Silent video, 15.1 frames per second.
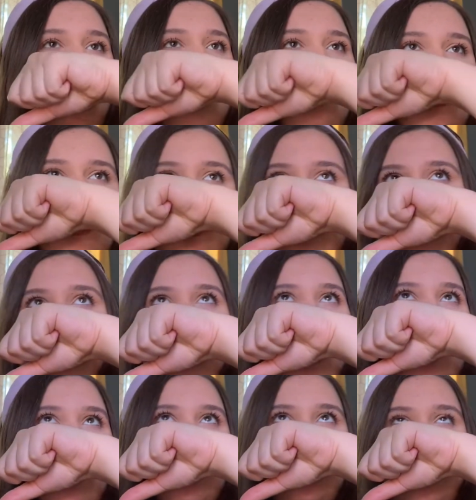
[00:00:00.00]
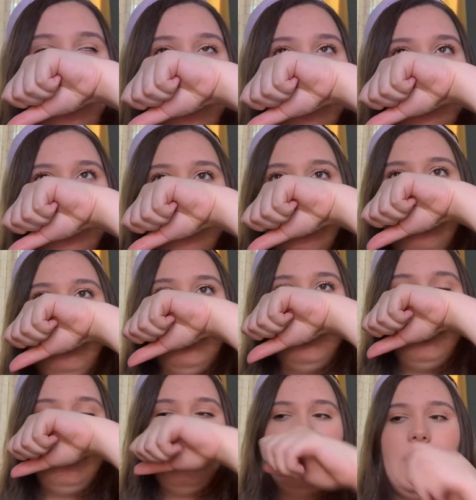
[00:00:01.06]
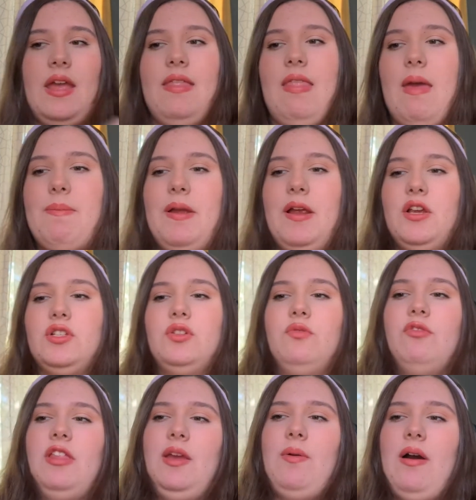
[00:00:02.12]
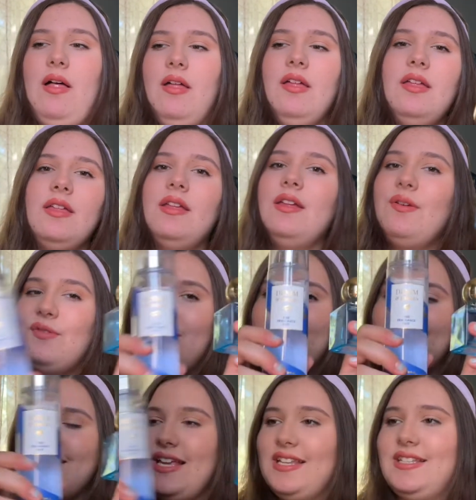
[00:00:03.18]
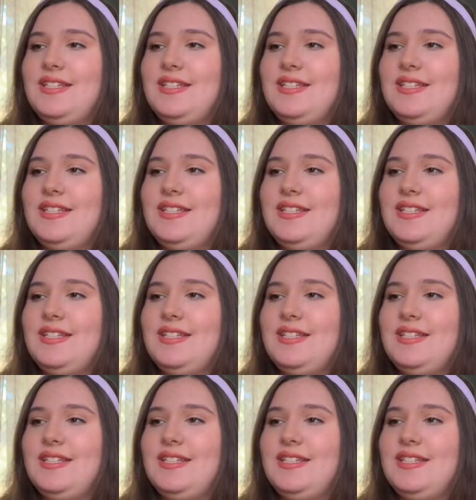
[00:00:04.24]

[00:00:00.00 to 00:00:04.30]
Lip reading: a field of flowers note, and that pairs it really well with the scent.